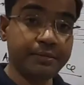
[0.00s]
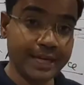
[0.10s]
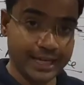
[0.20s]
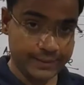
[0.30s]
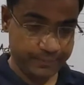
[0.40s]

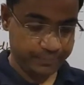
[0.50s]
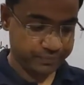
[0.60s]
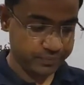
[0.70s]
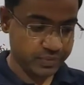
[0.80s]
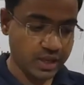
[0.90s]
way,
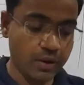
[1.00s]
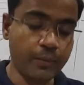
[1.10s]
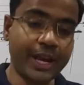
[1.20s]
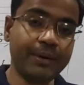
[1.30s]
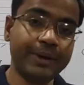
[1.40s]

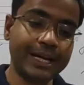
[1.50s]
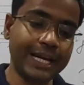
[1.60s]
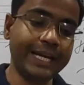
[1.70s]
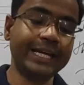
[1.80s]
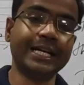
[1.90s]
whenever
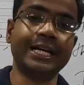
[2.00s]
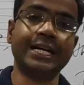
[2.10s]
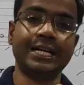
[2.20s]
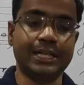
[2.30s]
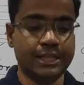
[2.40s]
like
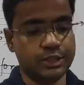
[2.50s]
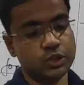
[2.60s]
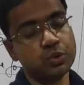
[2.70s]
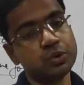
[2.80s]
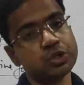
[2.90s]

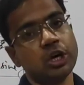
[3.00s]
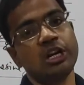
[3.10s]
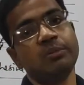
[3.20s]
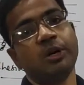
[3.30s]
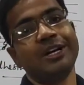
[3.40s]
two
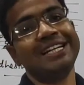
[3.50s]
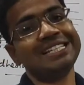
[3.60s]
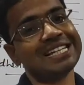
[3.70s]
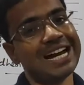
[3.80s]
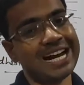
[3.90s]
solid
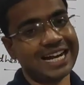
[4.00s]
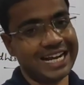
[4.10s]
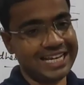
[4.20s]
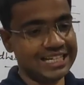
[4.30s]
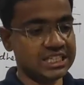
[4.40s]
bodies are
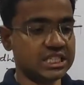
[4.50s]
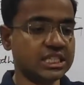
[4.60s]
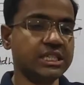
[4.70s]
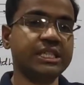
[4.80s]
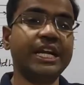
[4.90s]

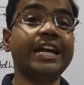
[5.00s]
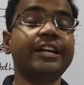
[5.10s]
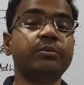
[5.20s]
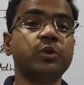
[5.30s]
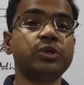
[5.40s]
in
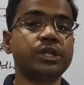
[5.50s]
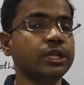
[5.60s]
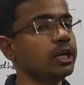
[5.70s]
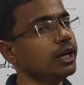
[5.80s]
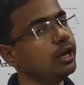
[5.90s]
relative motion,
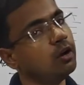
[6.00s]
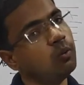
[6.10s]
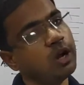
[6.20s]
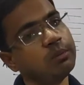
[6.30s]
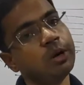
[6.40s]

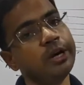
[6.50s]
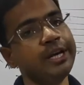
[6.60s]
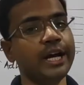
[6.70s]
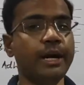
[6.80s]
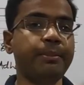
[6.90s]
one
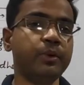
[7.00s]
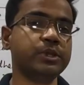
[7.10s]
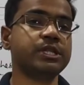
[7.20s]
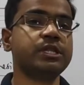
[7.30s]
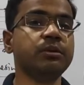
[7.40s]
body
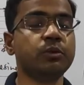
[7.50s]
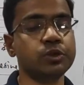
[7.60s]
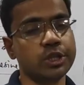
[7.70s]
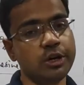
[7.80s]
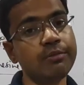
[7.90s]
opposes the
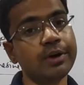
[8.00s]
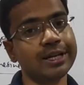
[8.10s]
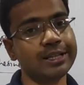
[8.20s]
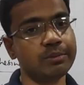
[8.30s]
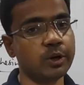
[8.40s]
motion of
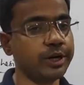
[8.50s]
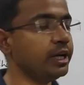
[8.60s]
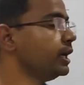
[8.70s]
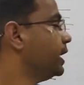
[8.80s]
other body,